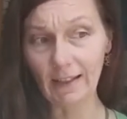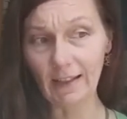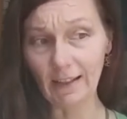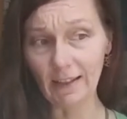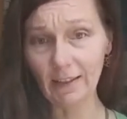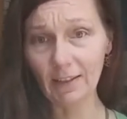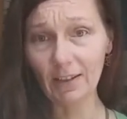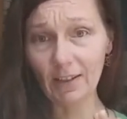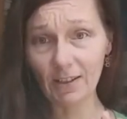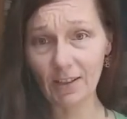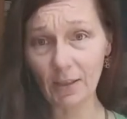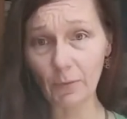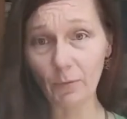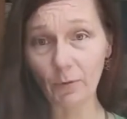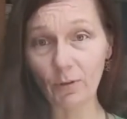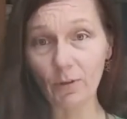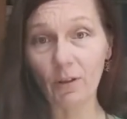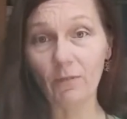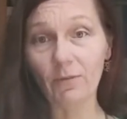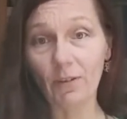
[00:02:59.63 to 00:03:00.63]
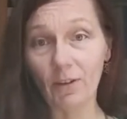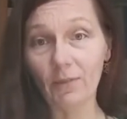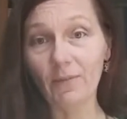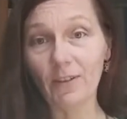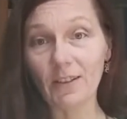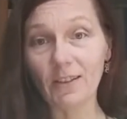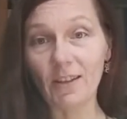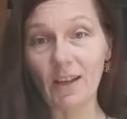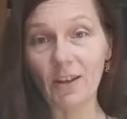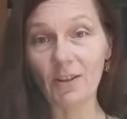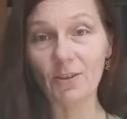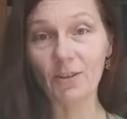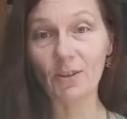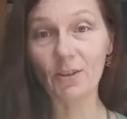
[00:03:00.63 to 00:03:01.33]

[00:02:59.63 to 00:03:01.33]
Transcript: And there is a book of conversations